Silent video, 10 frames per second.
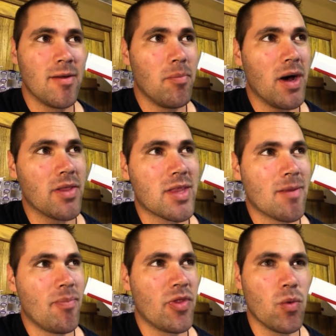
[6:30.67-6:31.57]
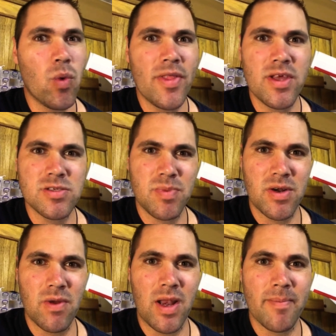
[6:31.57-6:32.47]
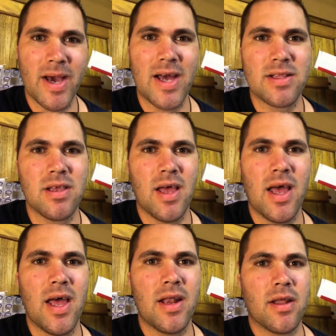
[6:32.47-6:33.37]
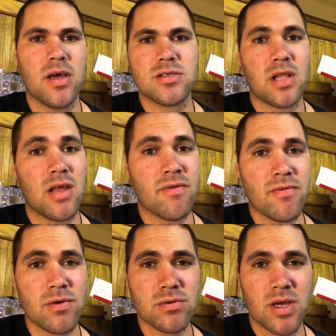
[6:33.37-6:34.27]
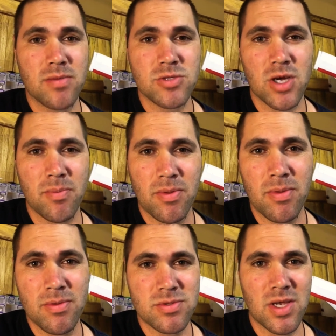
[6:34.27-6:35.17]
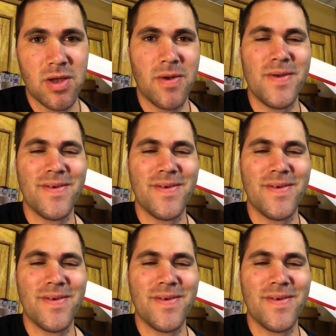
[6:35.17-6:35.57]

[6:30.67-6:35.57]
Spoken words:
but the weather has been really bad and I still have a full-time job, so